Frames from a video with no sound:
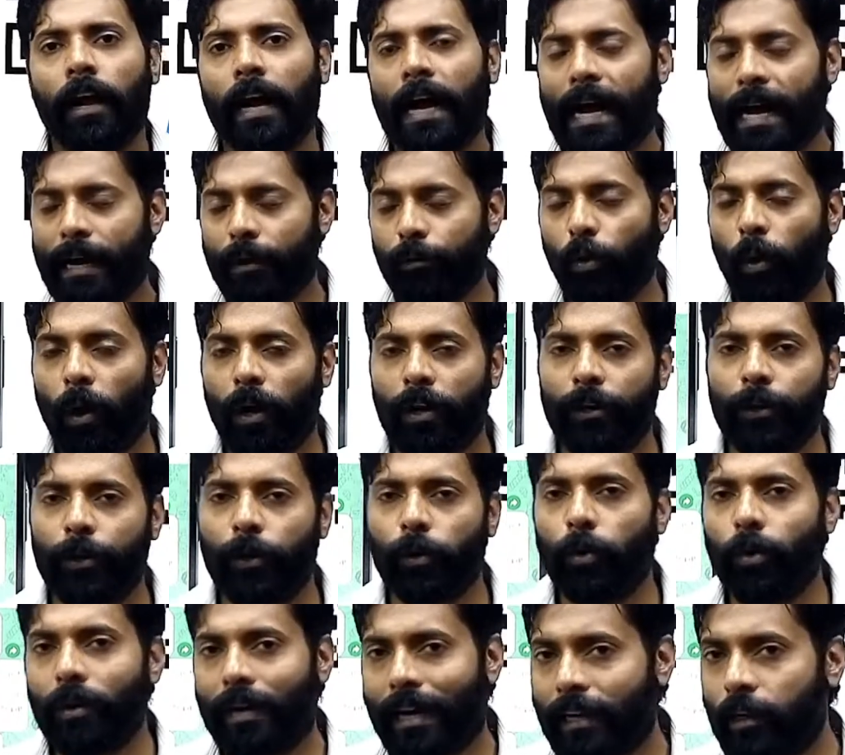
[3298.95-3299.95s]
I want
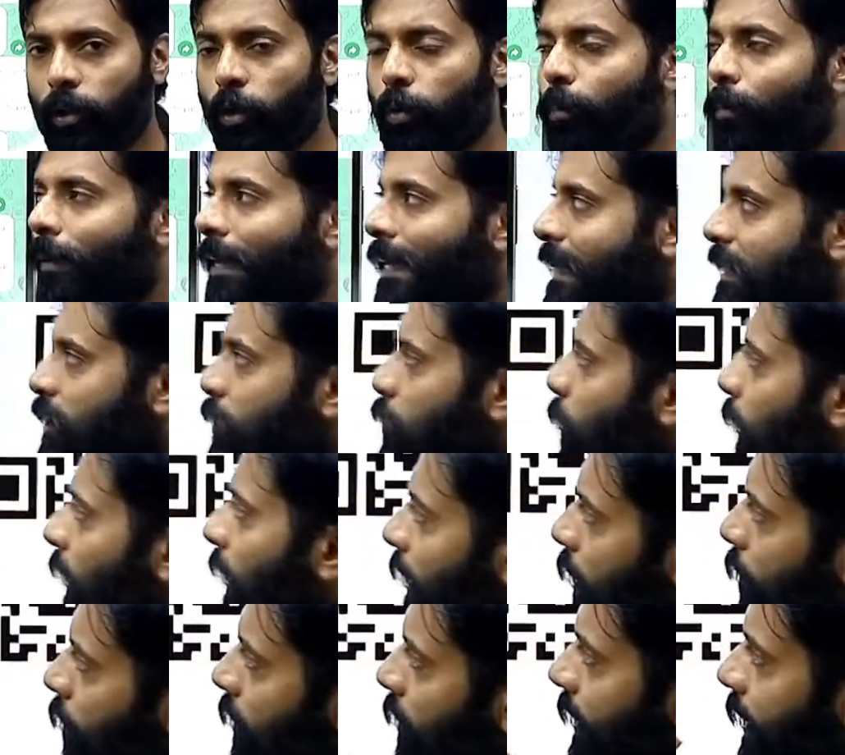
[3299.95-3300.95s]
you that you please join
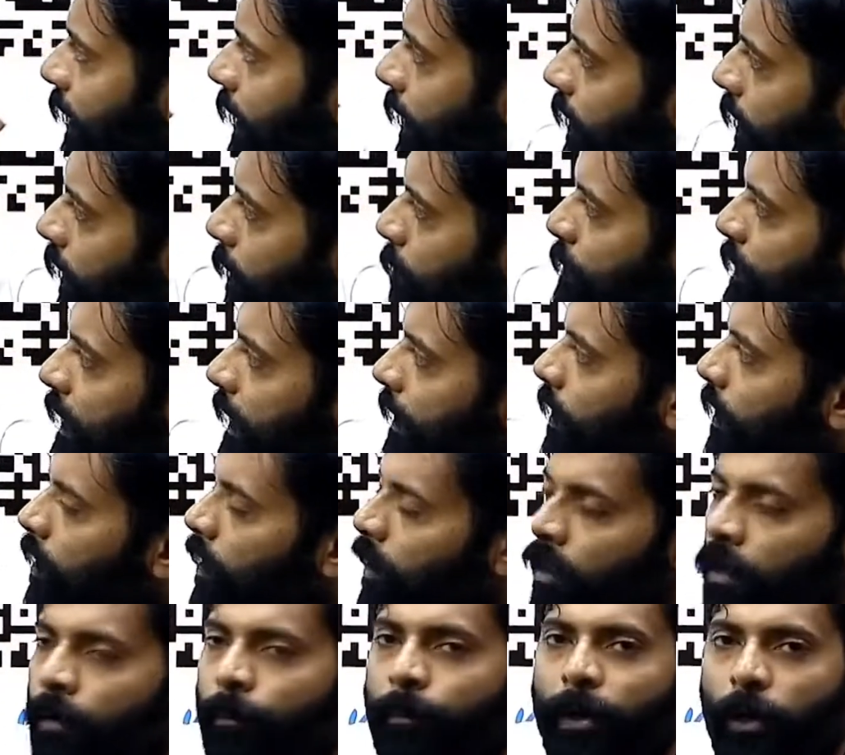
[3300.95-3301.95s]
our Telegram channel,
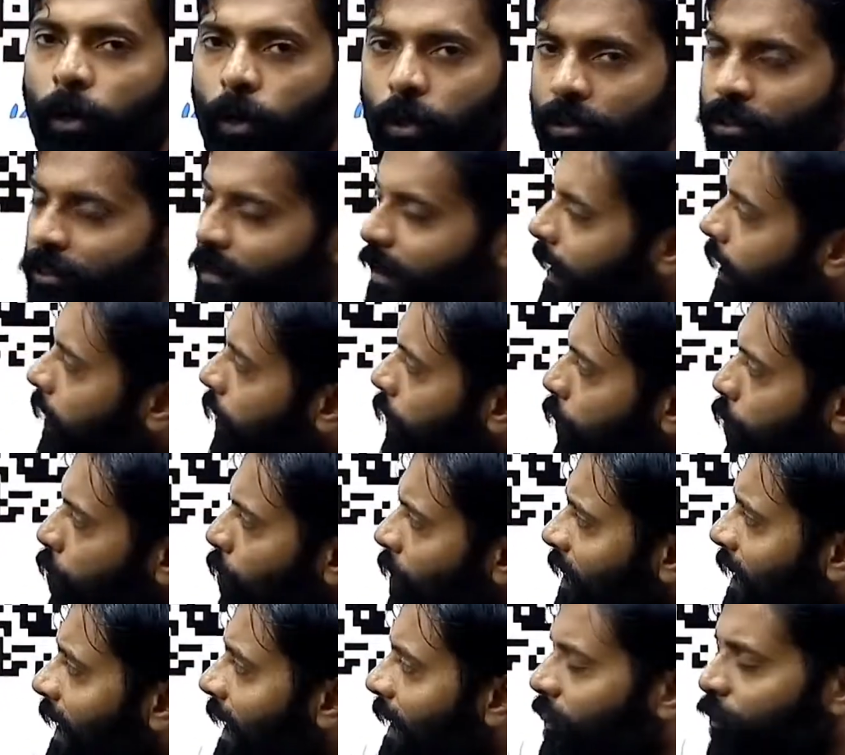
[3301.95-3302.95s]
because there you
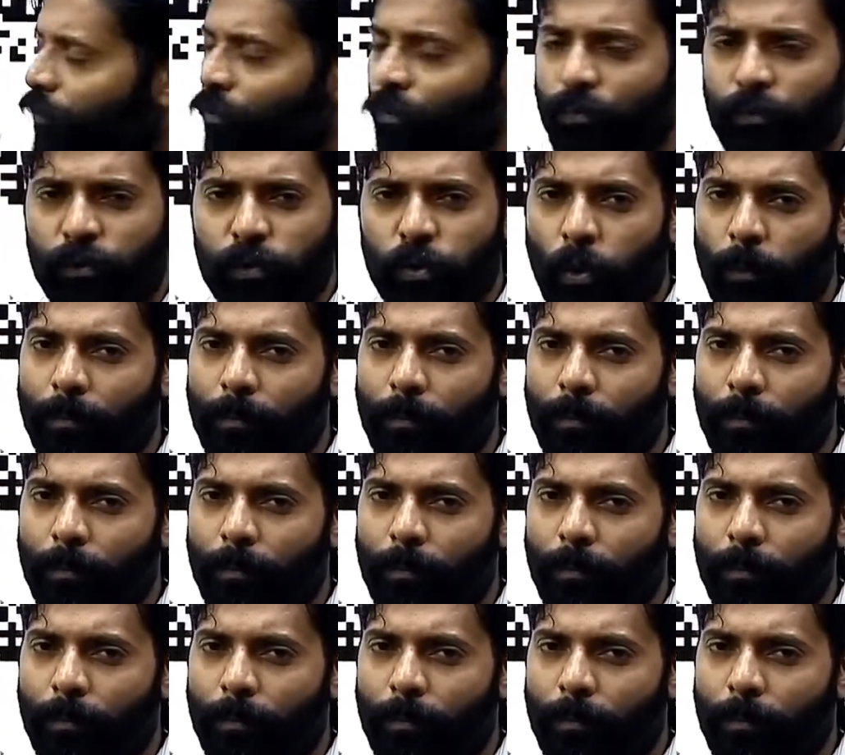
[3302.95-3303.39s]
will get so